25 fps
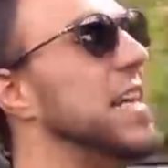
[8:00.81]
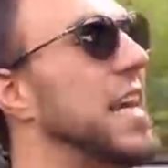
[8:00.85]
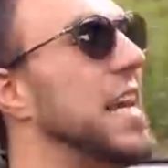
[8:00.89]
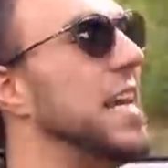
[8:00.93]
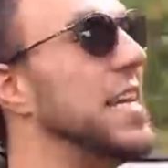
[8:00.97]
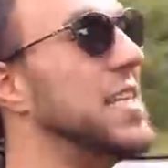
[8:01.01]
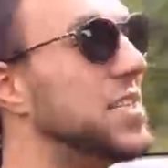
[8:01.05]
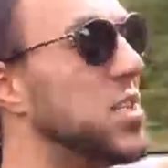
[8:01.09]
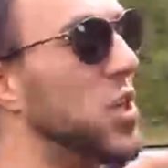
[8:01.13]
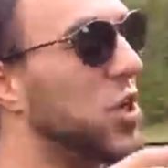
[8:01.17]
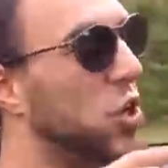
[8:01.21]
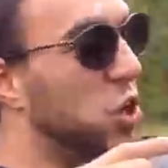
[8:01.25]

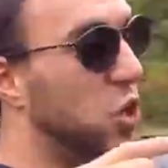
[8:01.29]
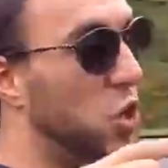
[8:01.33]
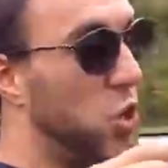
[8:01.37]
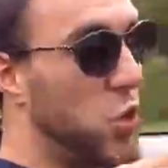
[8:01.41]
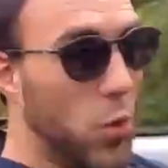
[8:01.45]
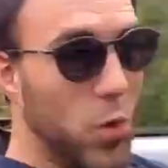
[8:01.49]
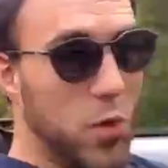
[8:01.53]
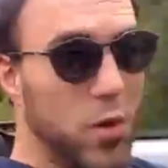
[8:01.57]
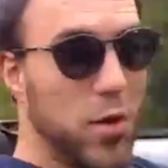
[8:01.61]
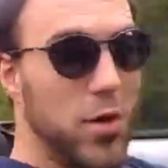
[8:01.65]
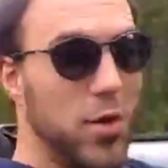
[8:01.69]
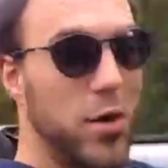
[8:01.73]
is
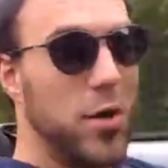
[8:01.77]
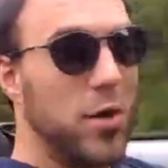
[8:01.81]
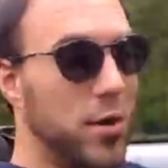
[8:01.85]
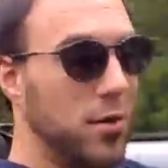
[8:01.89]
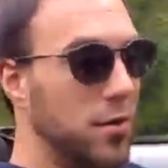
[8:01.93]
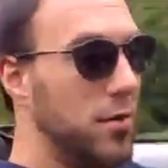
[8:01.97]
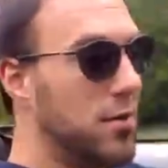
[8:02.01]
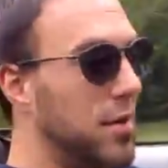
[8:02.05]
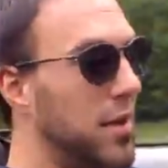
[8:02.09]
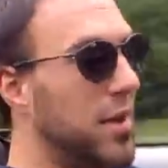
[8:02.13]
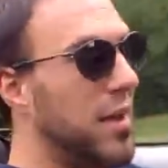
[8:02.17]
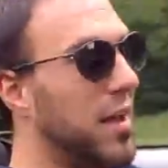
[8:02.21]
shorter
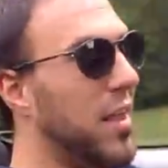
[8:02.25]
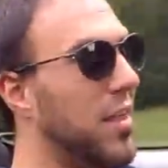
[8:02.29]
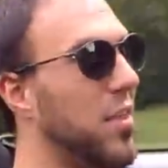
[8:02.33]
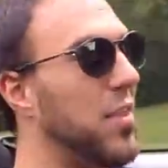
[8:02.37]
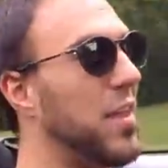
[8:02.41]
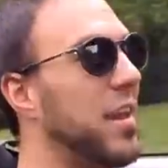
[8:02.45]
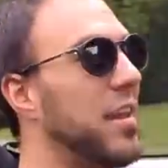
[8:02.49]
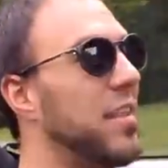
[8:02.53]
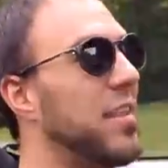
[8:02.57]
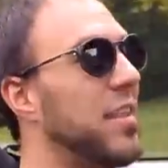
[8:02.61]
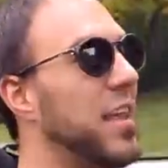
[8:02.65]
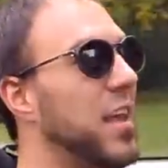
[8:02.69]

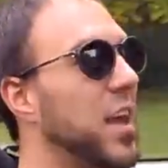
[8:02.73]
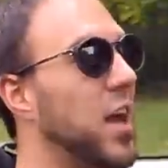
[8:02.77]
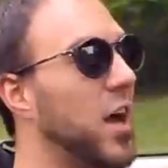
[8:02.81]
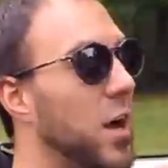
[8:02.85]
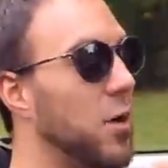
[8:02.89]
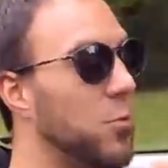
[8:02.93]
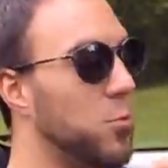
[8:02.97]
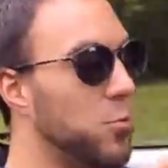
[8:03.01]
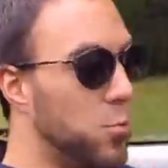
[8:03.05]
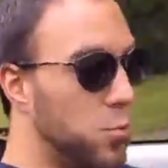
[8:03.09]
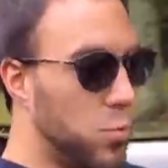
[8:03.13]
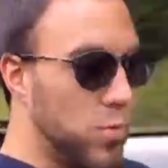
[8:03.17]
than the
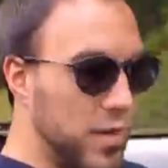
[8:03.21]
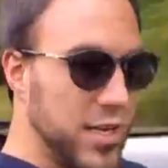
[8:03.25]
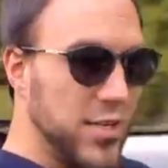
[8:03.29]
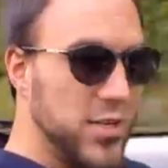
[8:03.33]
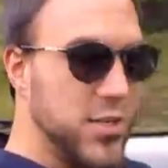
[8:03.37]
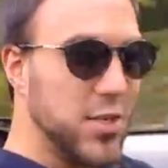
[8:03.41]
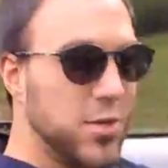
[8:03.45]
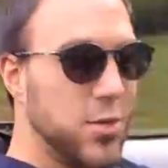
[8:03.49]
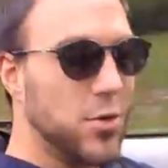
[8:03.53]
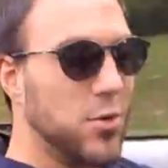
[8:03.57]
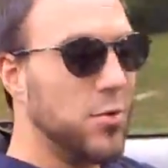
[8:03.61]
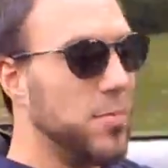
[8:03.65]

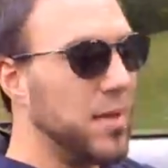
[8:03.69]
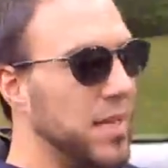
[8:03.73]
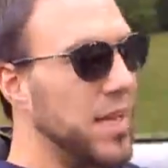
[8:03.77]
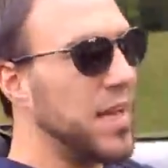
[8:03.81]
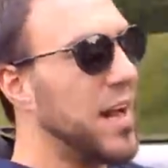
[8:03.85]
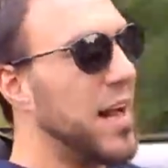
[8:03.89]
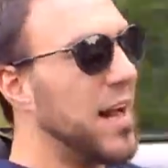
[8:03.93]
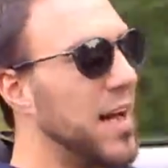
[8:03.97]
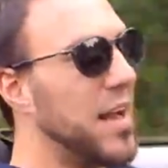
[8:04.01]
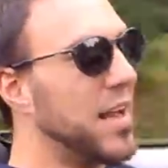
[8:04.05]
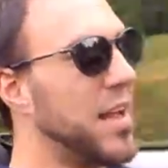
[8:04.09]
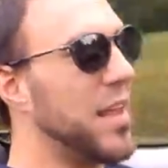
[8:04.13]
original
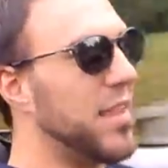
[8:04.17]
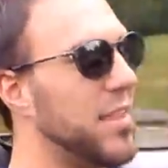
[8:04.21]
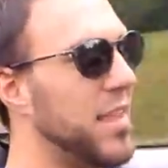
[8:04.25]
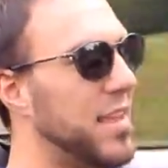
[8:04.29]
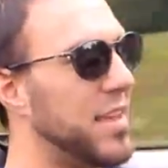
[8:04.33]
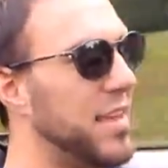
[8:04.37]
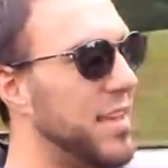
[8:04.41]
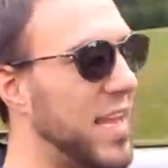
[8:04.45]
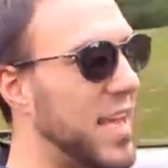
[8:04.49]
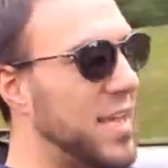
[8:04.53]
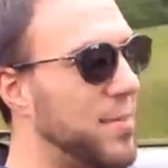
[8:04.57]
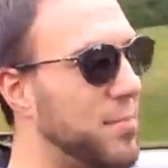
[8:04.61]
Miata
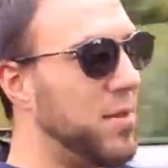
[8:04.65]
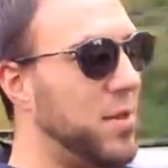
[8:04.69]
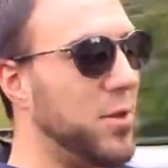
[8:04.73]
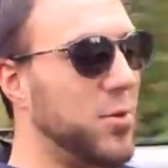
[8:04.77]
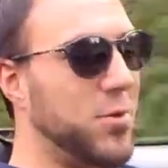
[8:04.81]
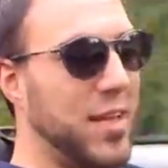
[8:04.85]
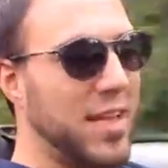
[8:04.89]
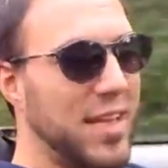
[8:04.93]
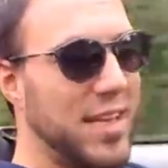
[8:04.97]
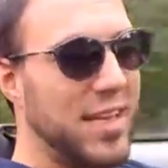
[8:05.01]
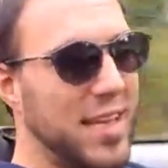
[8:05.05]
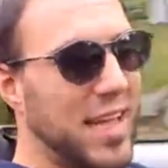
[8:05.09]
that
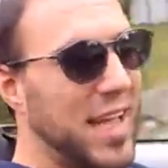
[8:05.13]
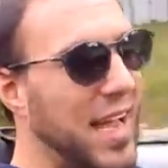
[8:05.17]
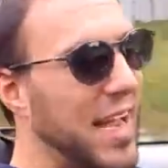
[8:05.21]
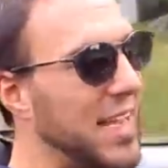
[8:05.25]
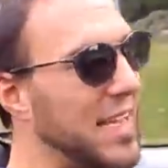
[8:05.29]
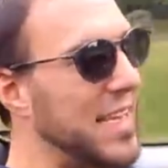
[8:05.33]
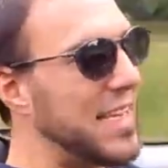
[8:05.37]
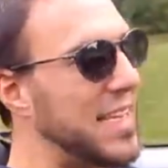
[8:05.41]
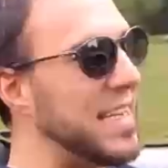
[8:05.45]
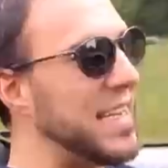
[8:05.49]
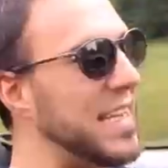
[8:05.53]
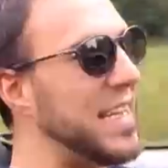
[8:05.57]
debuted in
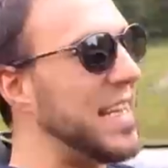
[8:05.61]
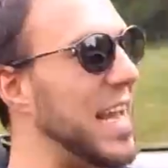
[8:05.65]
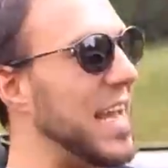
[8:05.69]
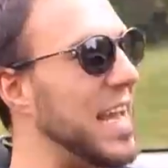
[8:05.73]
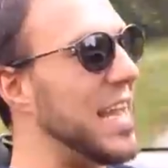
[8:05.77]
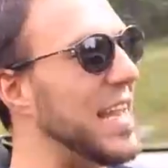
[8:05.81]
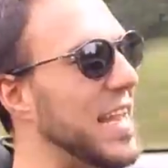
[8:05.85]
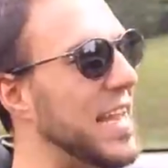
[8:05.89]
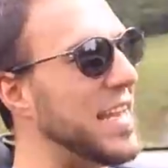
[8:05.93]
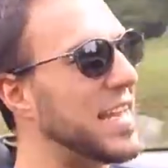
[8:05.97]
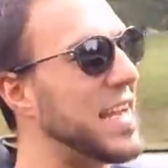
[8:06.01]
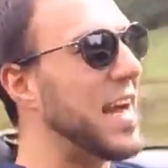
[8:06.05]

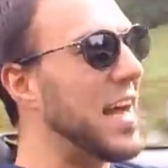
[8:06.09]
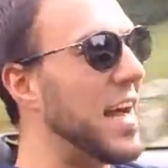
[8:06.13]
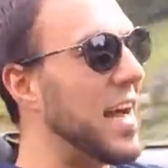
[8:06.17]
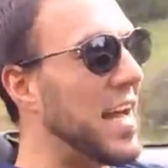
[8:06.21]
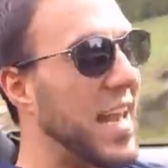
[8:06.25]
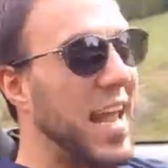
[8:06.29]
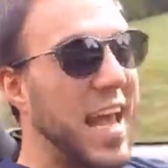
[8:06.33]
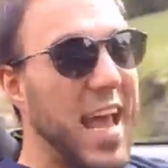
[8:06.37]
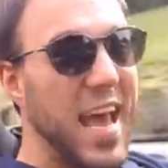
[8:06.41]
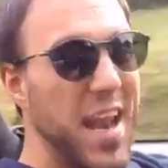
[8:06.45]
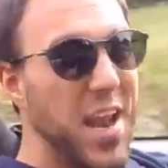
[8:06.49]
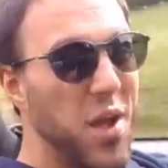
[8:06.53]

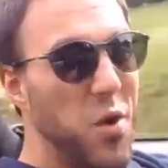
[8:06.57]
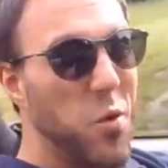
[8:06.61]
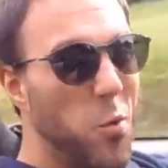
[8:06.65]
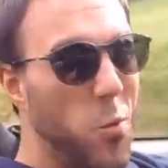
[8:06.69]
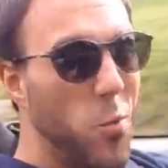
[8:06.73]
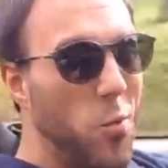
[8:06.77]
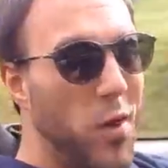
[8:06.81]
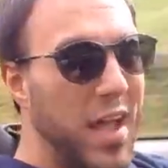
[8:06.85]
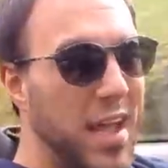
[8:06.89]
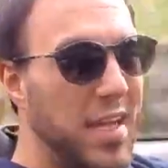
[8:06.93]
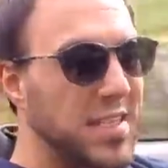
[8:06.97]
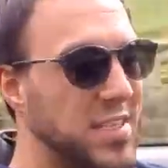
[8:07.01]
1989, and it
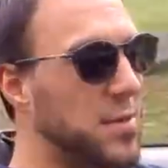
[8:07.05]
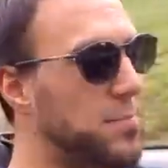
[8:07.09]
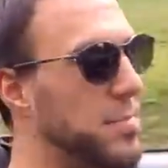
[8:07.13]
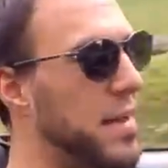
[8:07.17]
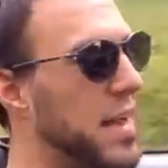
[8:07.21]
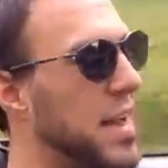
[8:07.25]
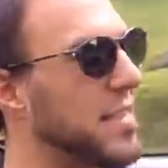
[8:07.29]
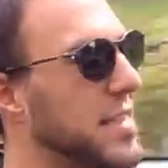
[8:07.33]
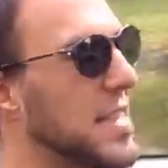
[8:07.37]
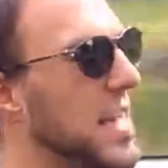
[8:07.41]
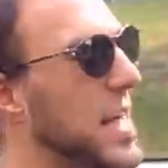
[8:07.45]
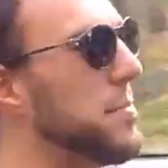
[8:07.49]
weighs
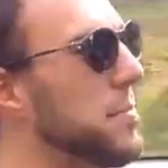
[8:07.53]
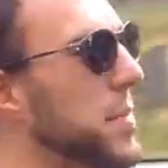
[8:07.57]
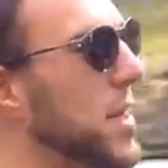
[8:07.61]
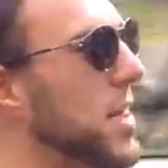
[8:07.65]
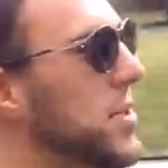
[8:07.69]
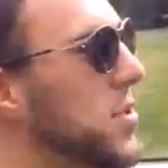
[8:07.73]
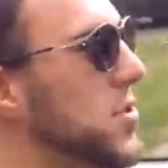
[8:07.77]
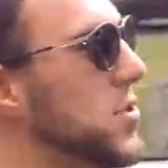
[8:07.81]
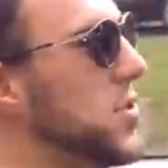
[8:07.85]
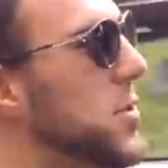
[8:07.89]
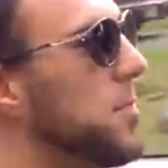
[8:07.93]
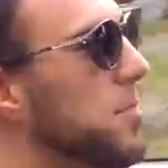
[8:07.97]
about that
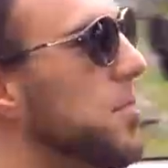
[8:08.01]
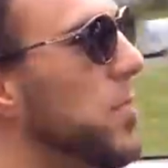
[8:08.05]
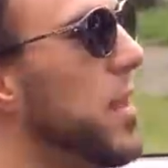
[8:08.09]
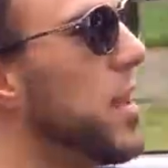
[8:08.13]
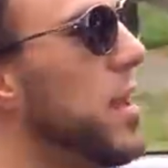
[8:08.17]
much.